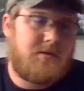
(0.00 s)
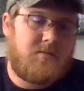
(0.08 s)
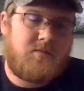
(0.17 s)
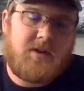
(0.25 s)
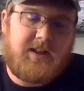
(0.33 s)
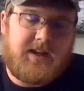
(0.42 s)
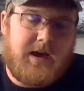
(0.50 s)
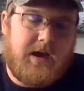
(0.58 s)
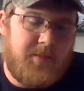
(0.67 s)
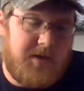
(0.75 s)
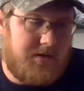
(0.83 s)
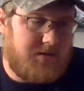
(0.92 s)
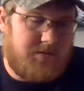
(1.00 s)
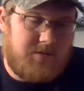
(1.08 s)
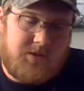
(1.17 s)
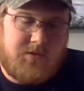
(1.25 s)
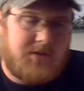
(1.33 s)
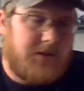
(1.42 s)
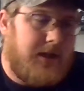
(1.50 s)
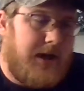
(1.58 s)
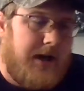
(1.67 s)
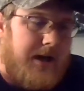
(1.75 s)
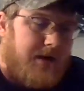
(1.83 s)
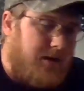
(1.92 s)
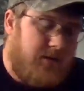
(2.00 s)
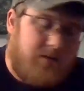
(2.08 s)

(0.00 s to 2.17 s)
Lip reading: Really common, it's used a lot.